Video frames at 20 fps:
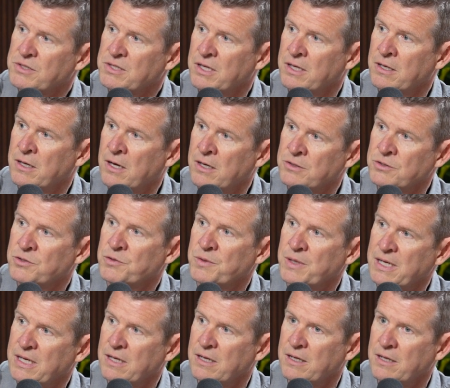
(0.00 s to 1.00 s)
and
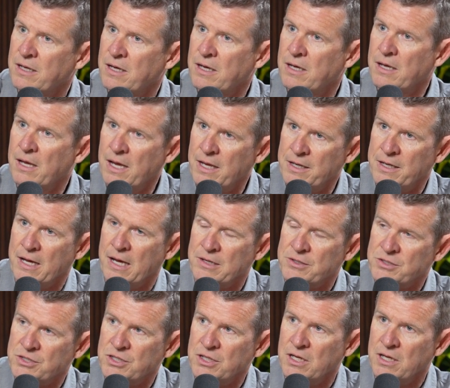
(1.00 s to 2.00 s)
untreated
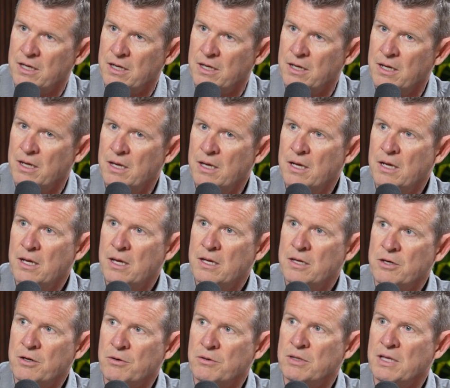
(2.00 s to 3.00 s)
ADHD,
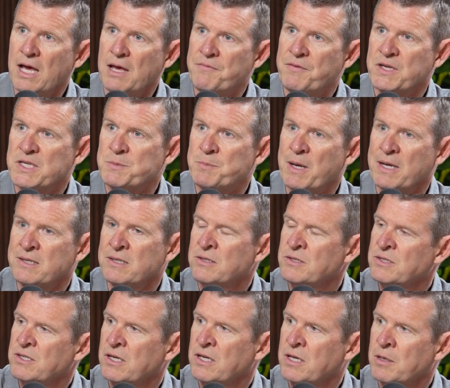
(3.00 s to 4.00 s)
your life
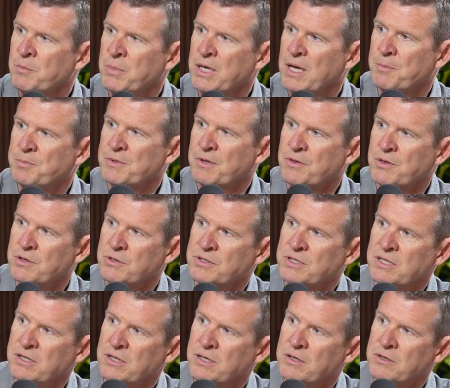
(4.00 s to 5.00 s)
expectancy can be up to
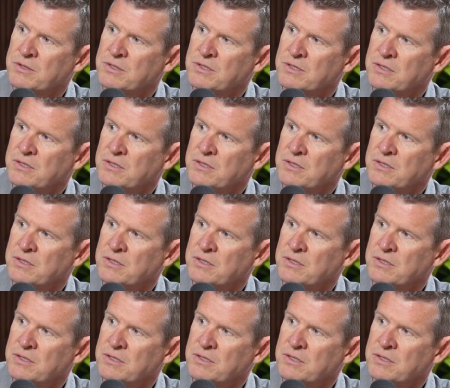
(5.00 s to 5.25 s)
13 years